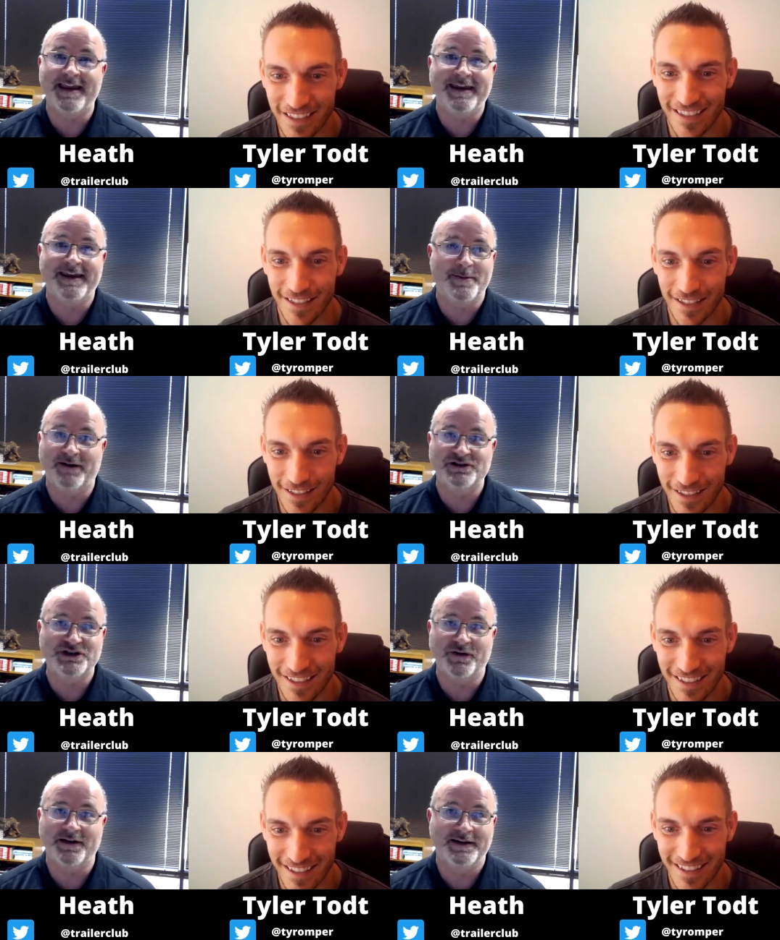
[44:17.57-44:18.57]
Speaker 1: about you.
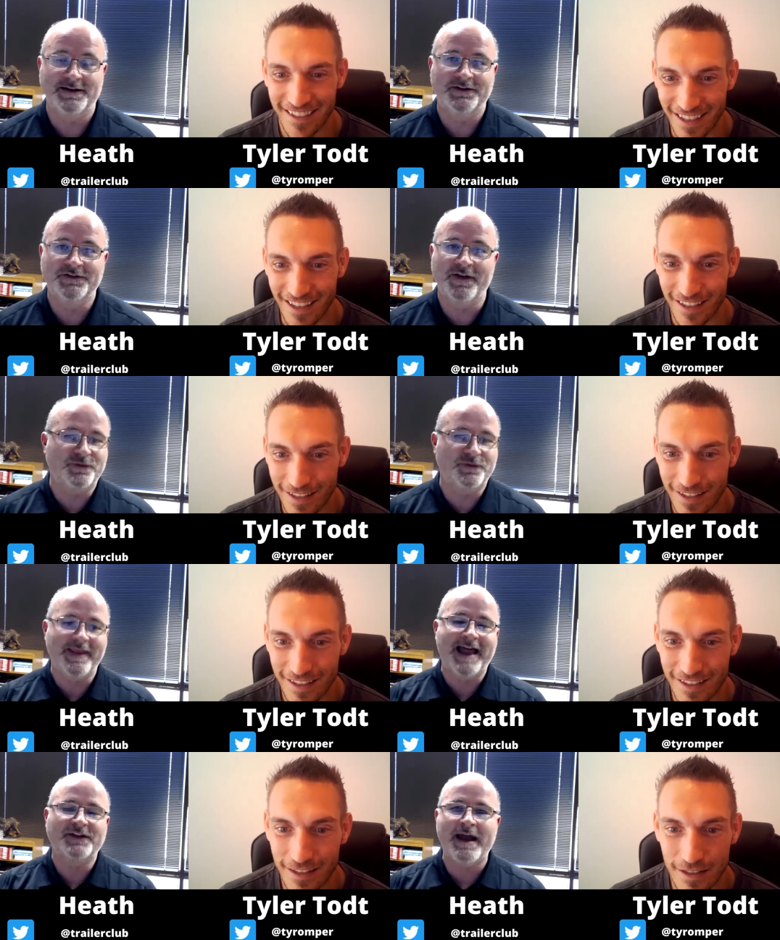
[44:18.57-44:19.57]
So that's what that's
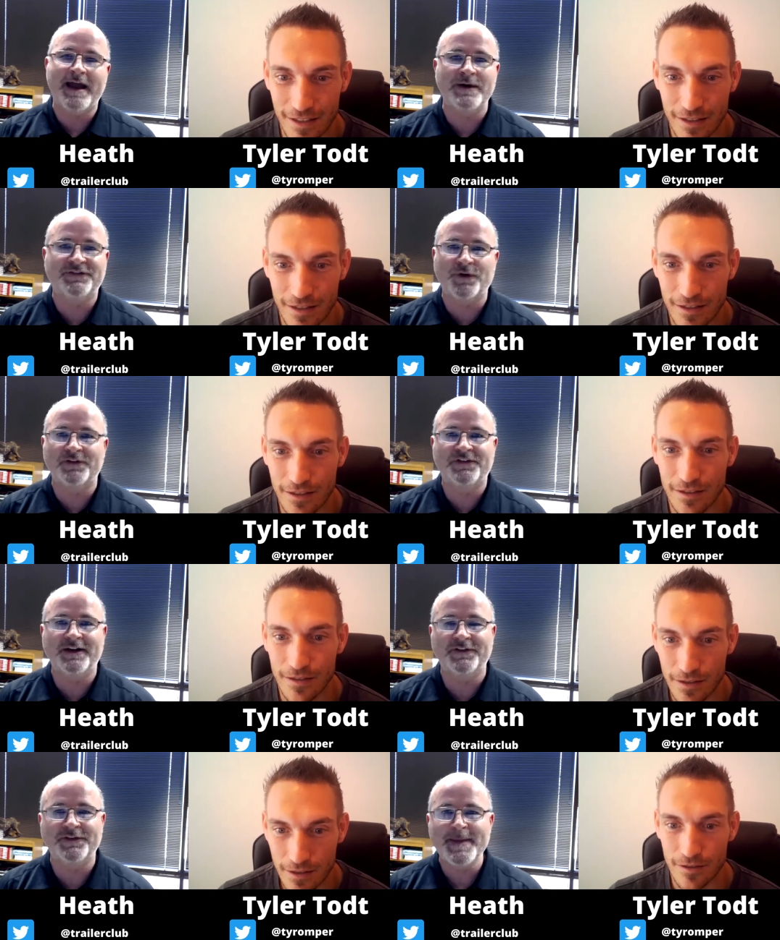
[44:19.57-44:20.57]
what that resource is.
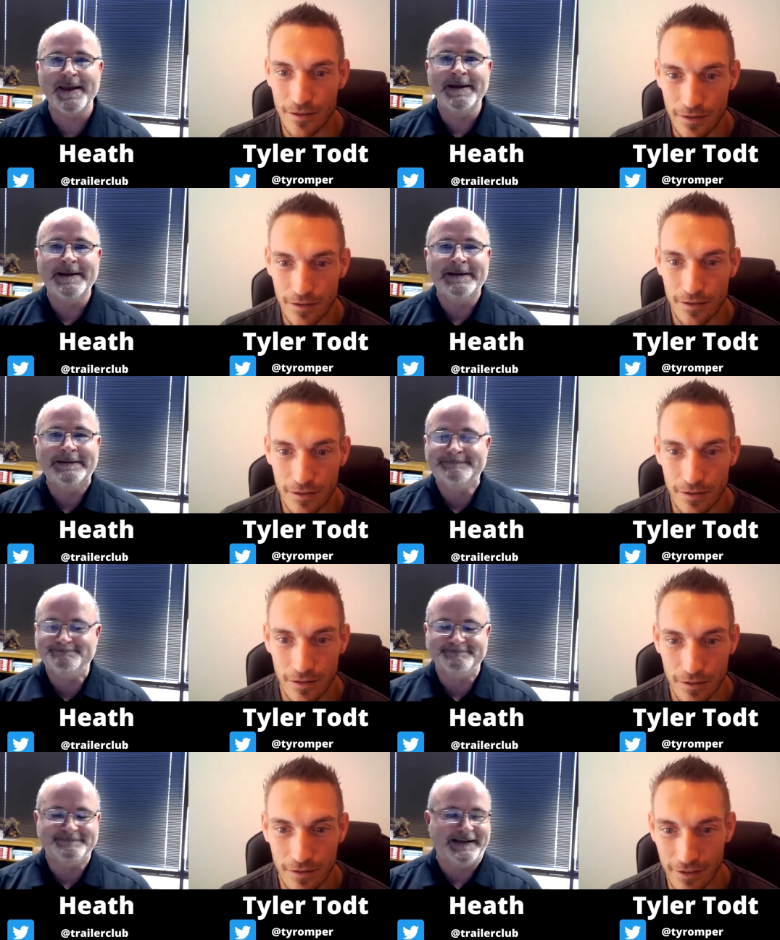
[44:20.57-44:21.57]

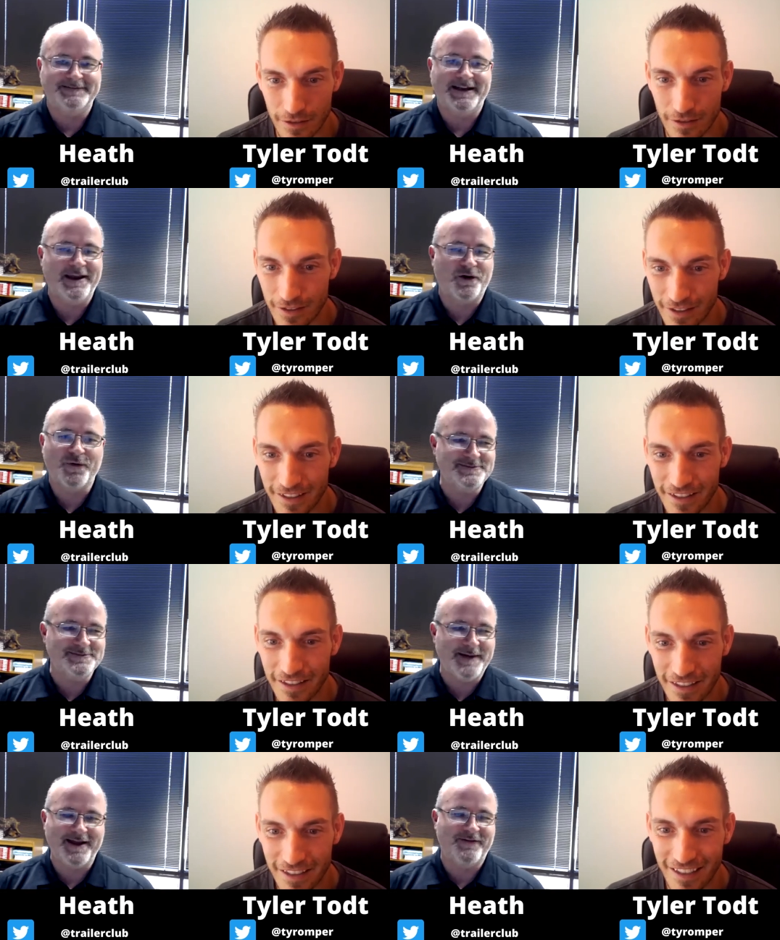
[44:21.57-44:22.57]
Any other questions about
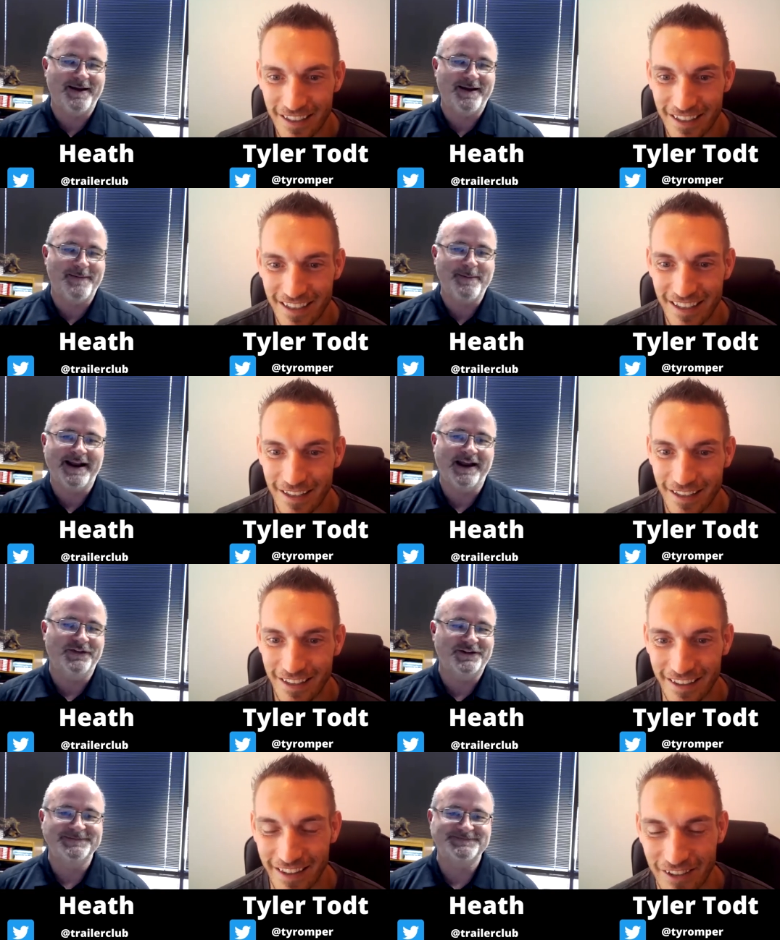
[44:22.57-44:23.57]
them? I'm happy to answer.
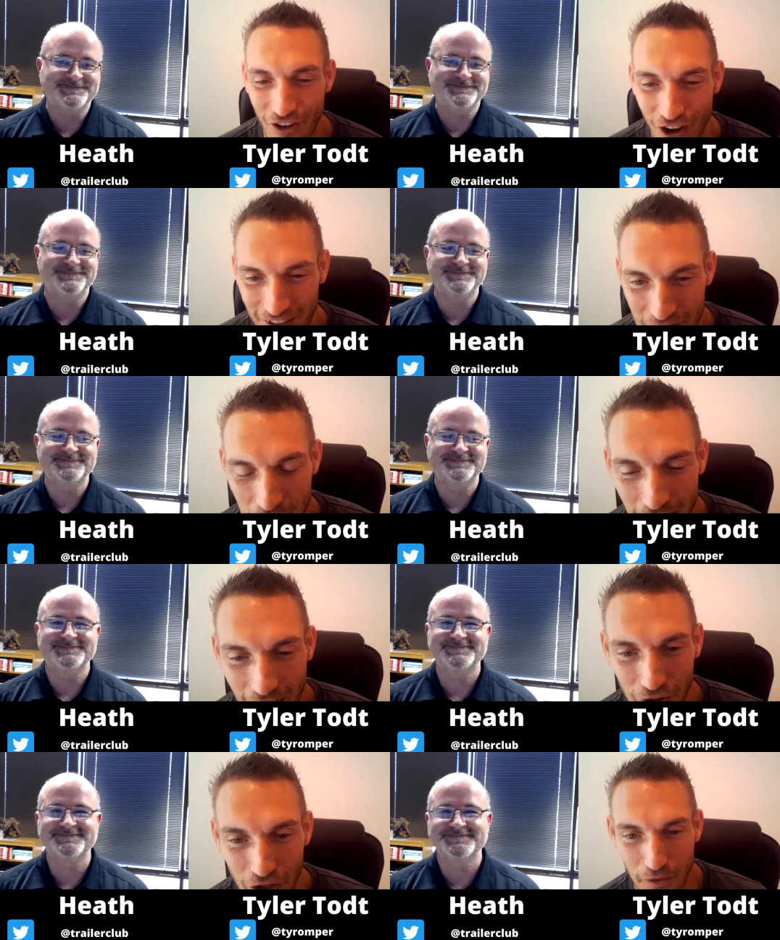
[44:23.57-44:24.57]
Speaker 2: That's awesome, man.
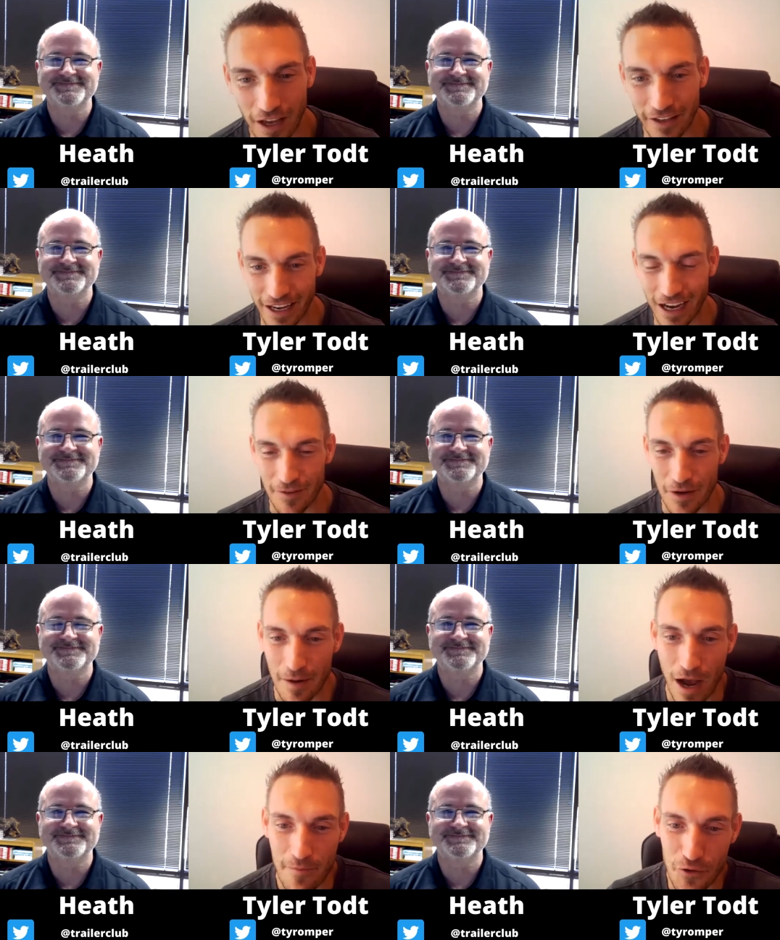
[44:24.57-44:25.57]
I love that. Yeah,
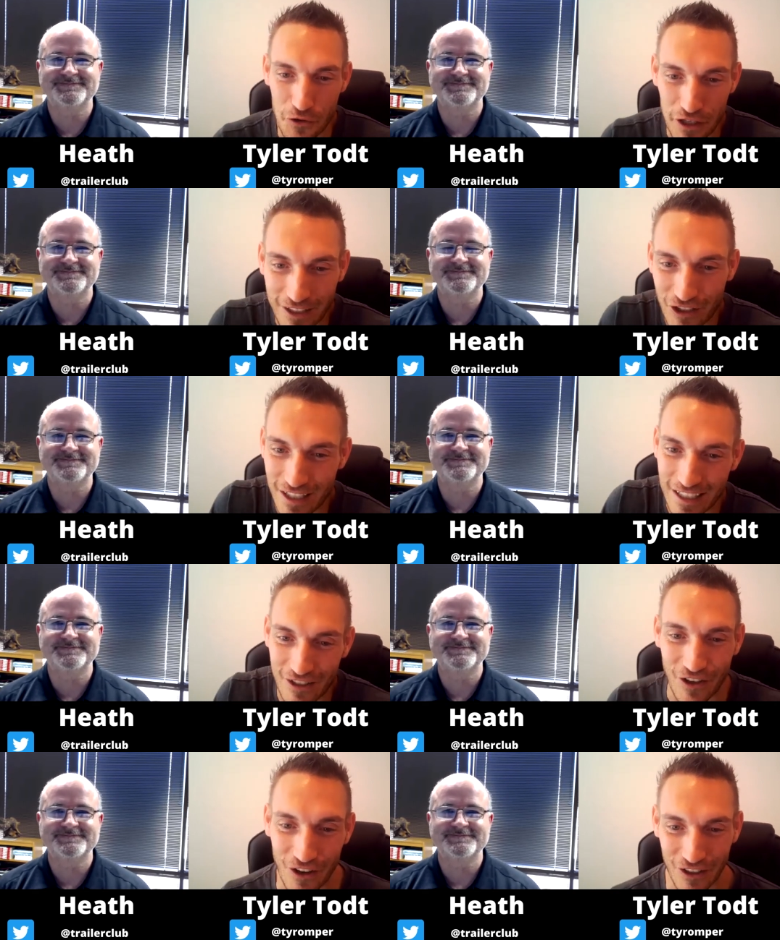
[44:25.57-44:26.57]
I'm, I'm really anxious to get
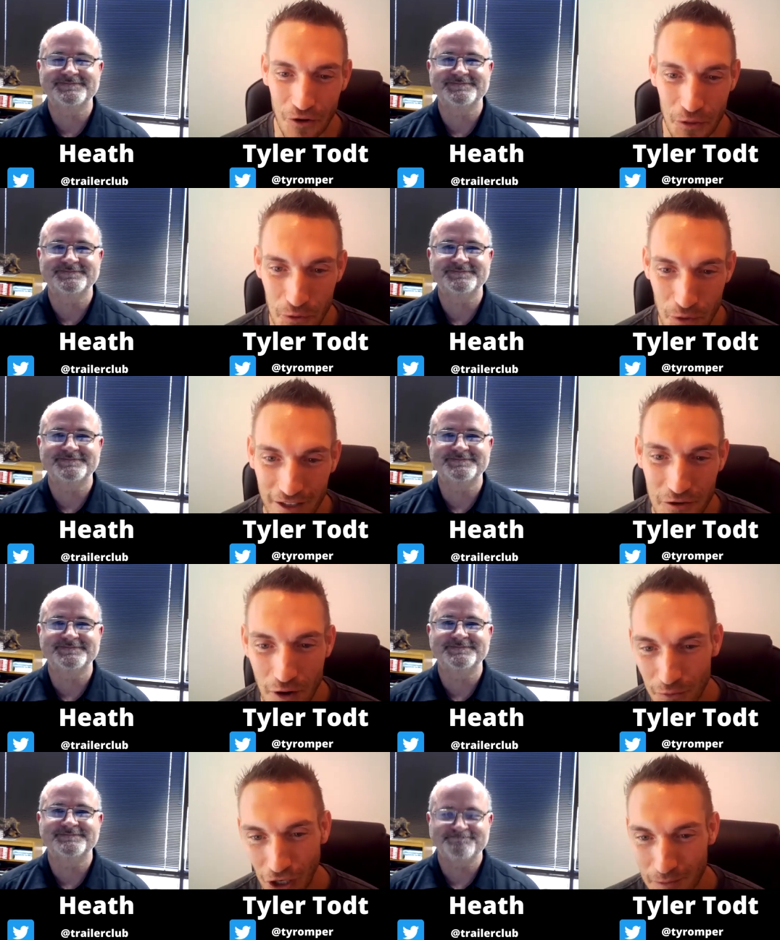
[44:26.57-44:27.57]
started and go through that too.
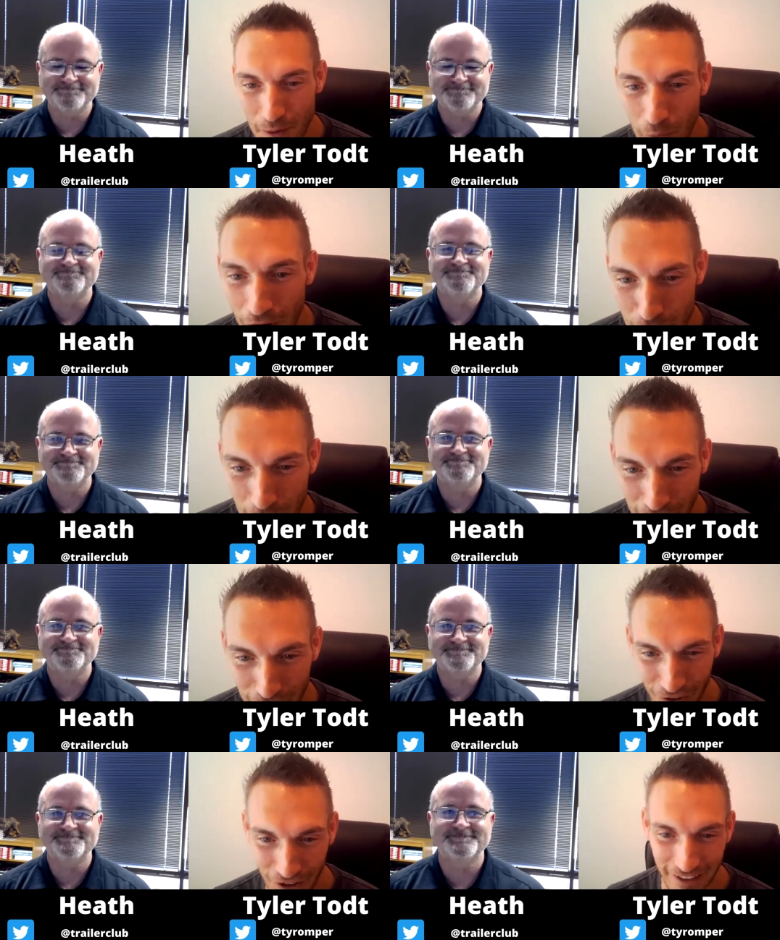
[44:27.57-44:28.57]
I've talked to my wife about
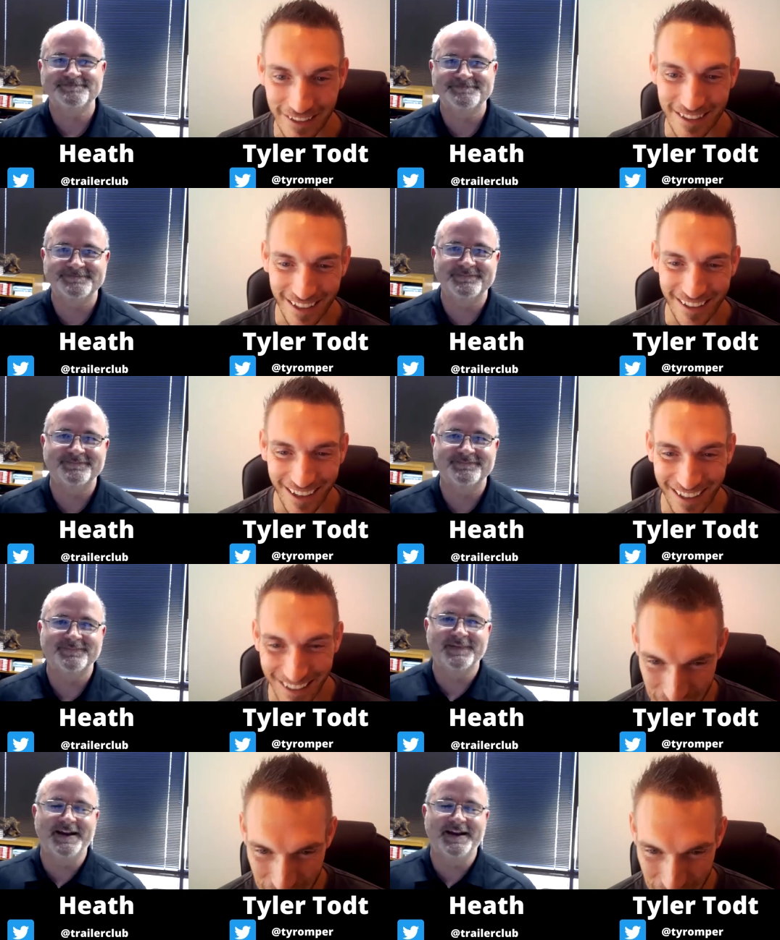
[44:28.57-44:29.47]
it already and said, uh, yeah. you,